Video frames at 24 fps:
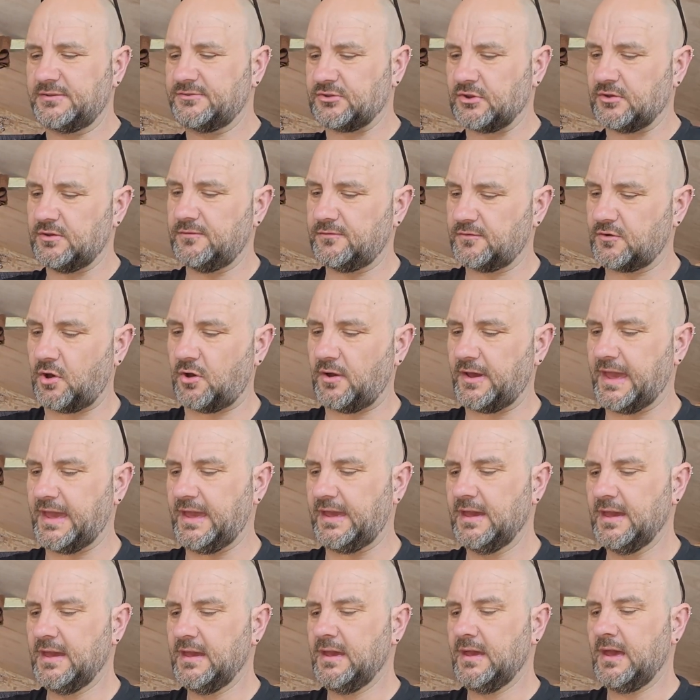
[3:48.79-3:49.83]
So you've got
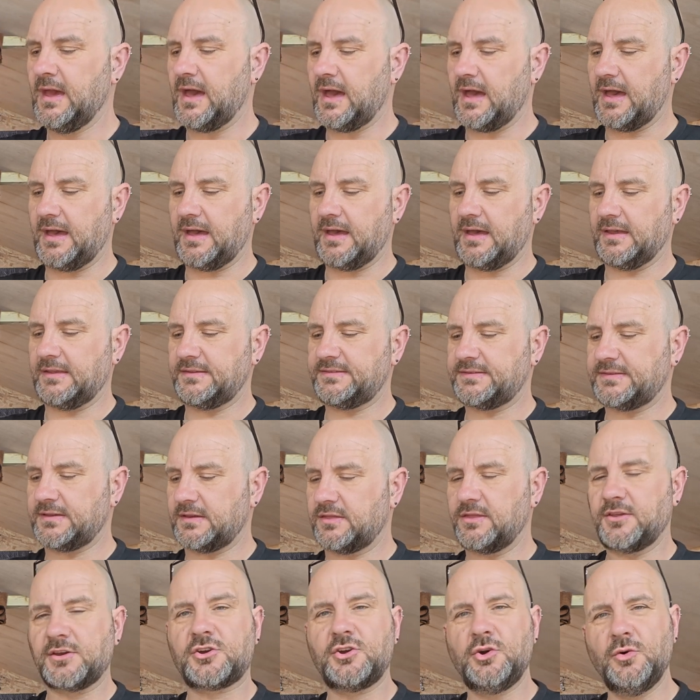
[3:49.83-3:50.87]

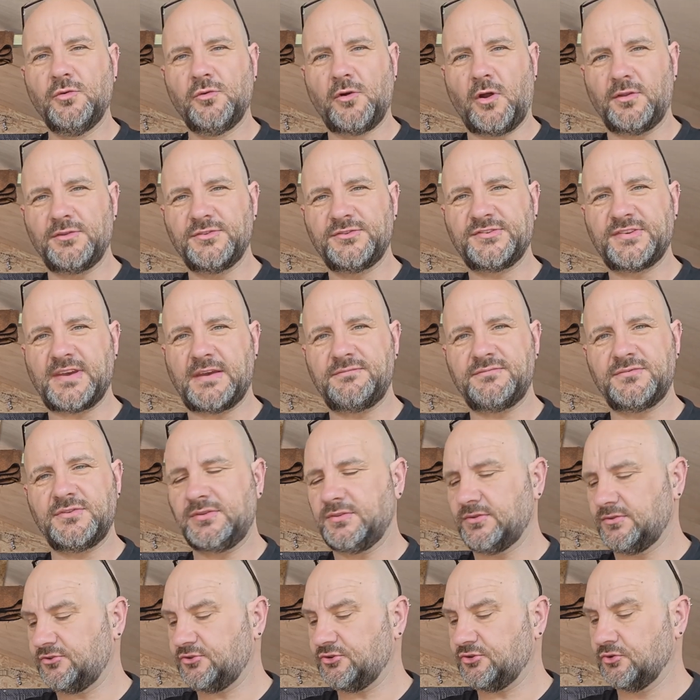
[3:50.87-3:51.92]
the Couron
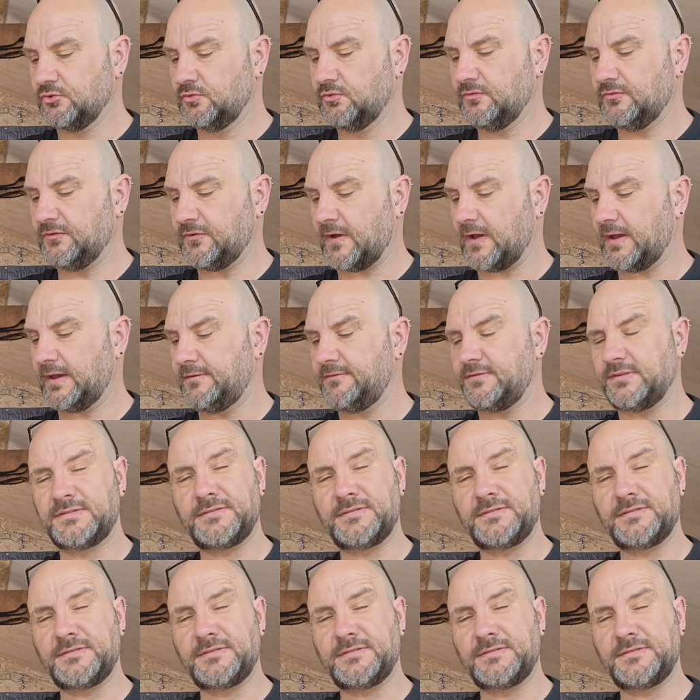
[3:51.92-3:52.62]
725.